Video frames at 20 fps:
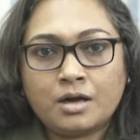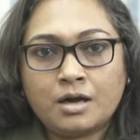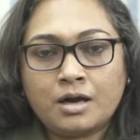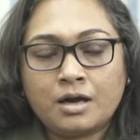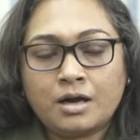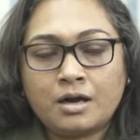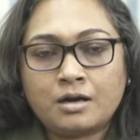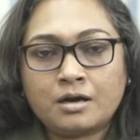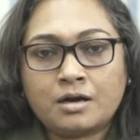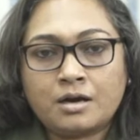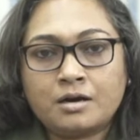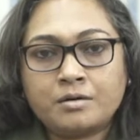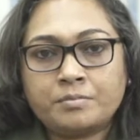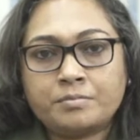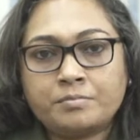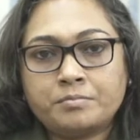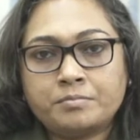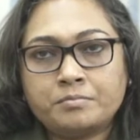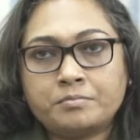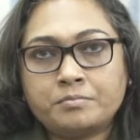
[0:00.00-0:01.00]
uh, our, our
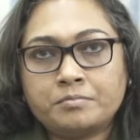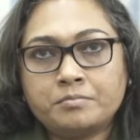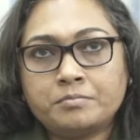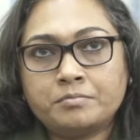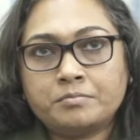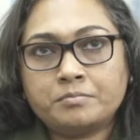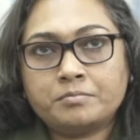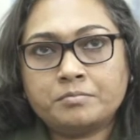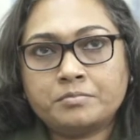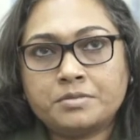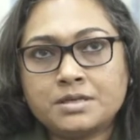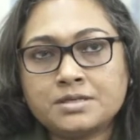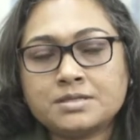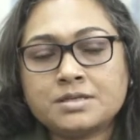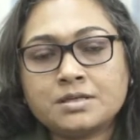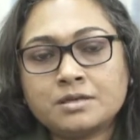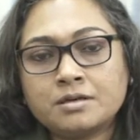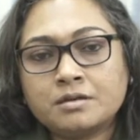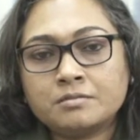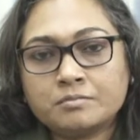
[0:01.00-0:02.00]
these
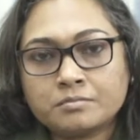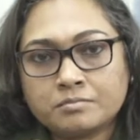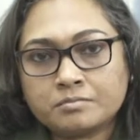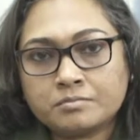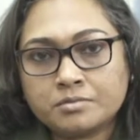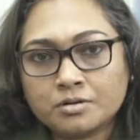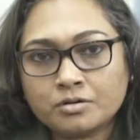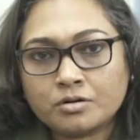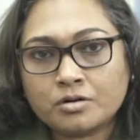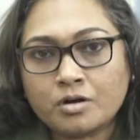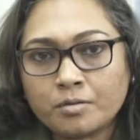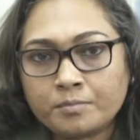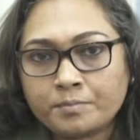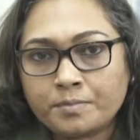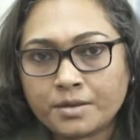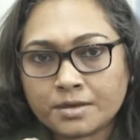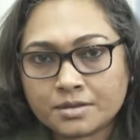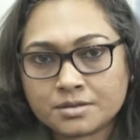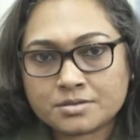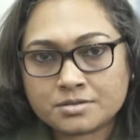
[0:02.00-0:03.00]
are the you know
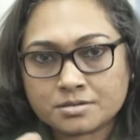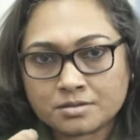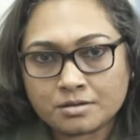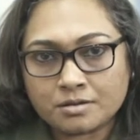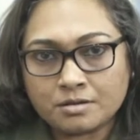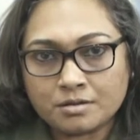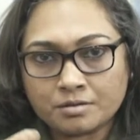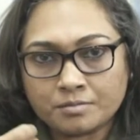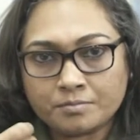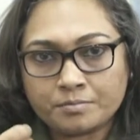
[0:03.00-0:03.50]
complex uh,